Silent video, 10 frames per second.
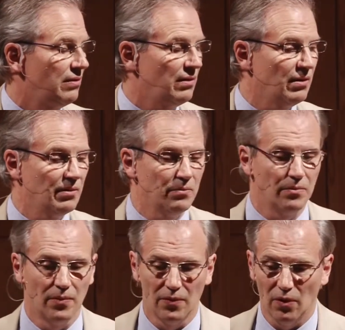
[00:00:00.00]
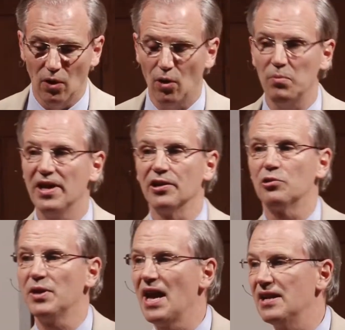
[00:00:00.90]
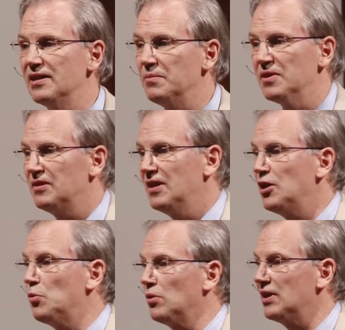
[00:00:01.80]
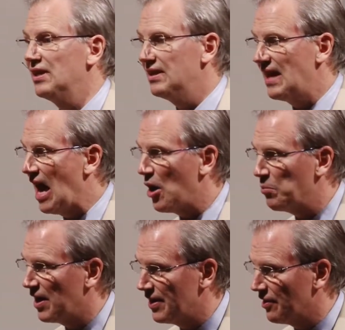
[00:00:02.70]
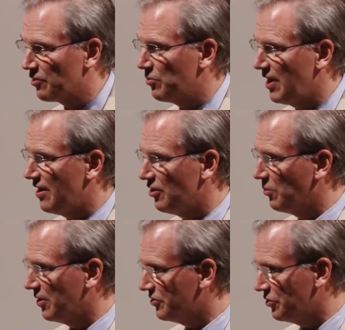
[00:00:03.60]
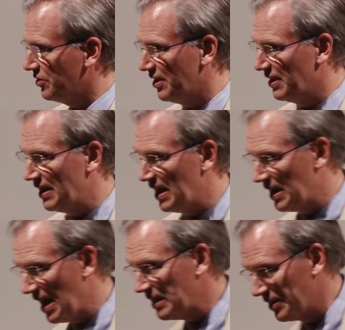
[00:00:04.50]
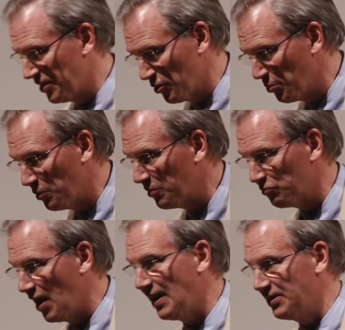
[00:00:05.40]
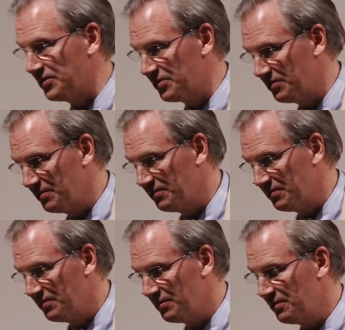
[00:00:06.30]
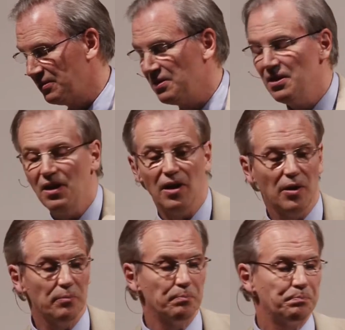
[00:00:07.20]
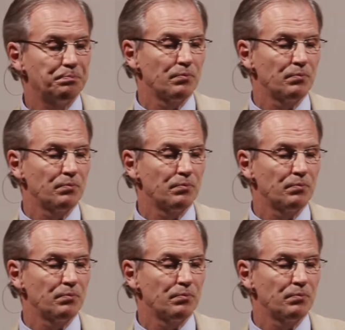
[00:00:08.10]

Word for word: um, all men are created equal and endowed by their creator with certain inalienable rights. Um,